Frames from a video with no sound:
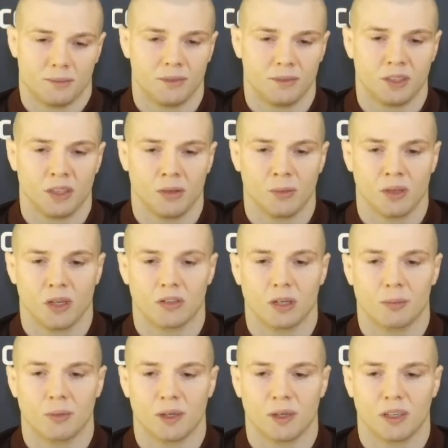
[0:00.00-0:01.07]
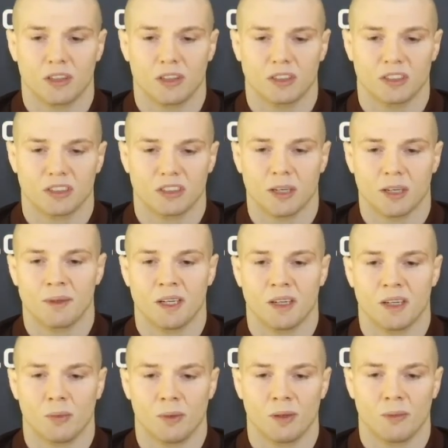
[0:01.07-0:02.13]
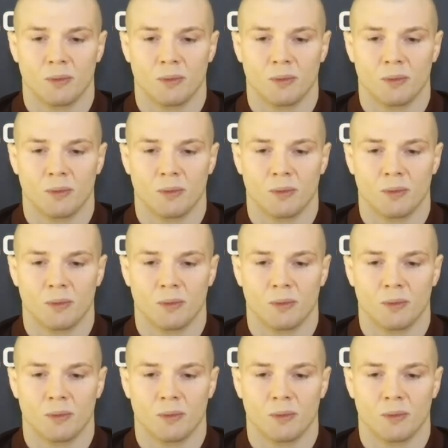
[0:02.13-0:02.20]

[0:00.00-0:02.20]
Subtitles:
You know, we got Robert Whittaker just coming out of win